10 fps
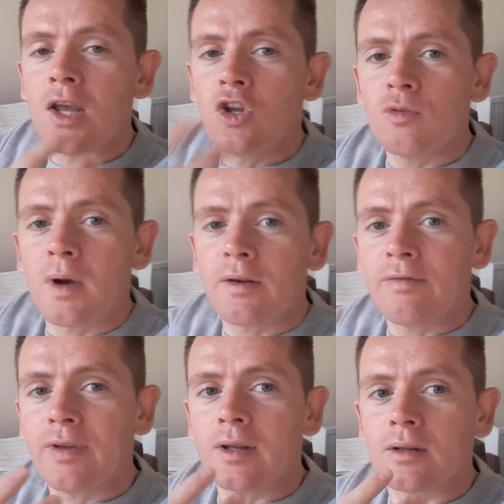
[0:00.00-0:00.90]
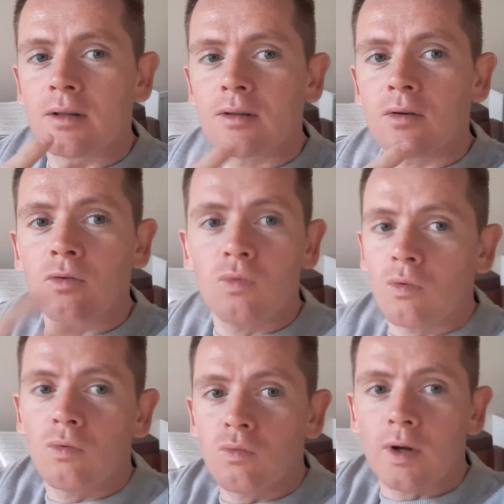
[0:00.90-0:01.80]
you might feel
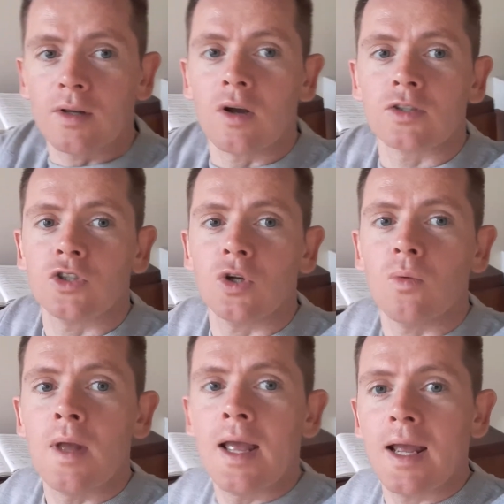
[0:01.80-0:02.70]
whatnot, you know?